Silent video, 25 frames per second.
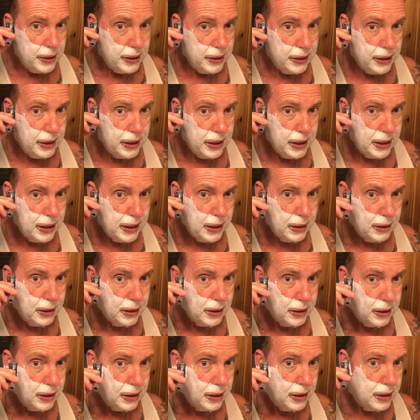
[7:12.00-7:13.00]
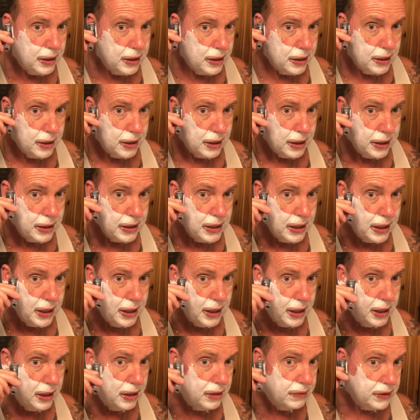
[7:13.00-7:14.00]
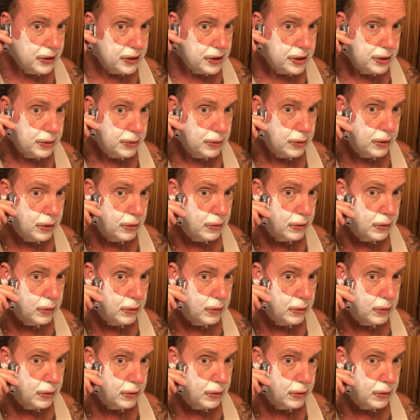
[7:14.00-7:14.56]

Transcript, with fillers: And they, uh, a day ahead of us,